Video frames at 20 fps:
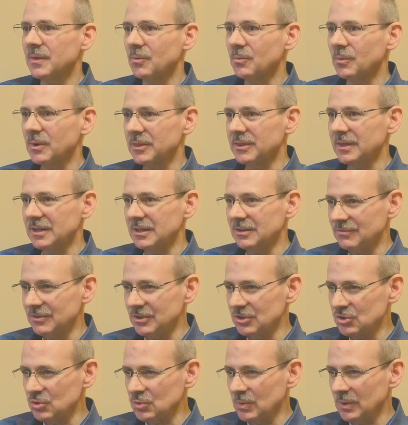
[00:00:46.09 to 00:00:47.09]
with
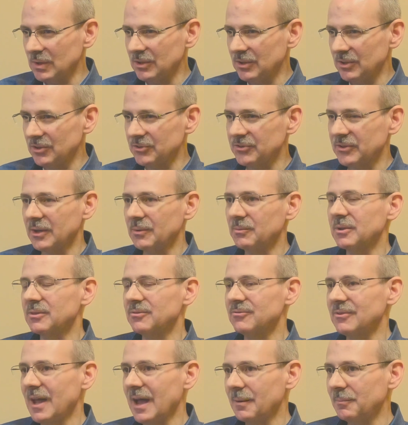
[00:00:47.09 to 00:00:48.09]
individuals and with
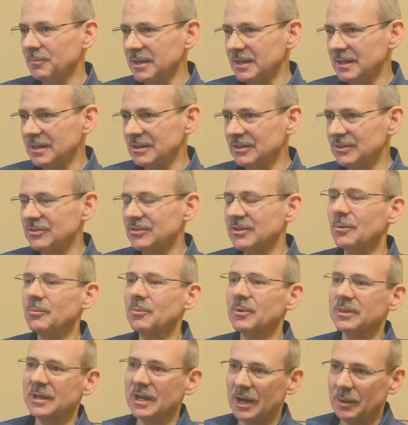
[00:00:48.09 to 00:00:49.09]
families and
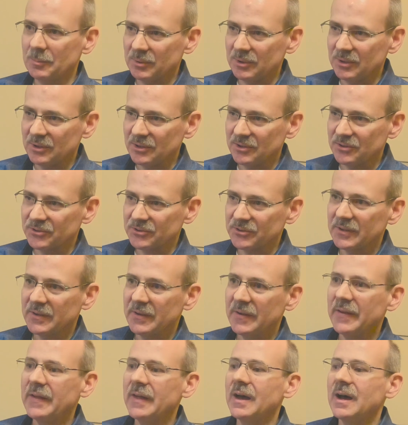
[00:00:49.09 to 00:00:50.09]
with couples
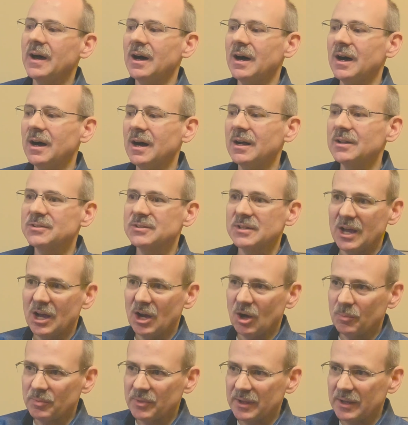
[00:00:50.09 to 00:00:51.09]
to
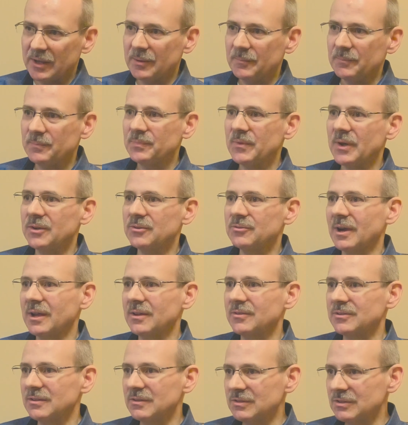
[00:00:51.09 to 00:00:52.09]
help them
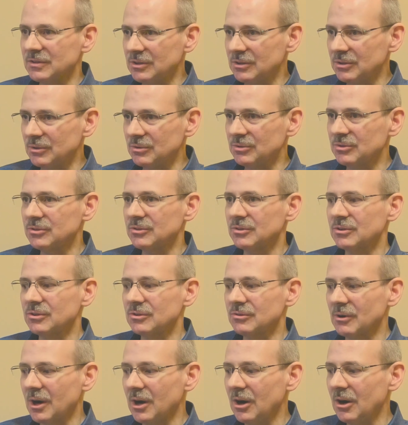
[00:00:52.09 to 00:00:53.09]
address issues, to
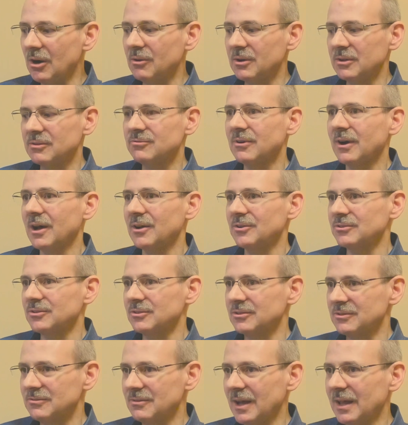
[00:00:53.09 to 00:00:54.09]
grow and
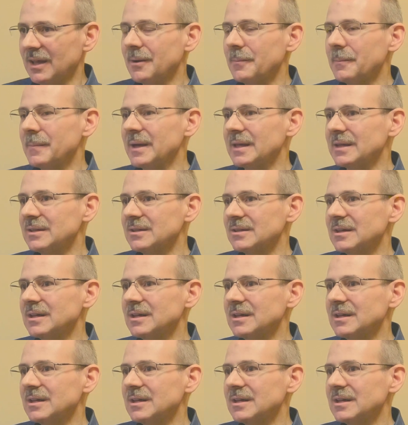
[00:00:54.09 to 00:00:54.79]
foster development.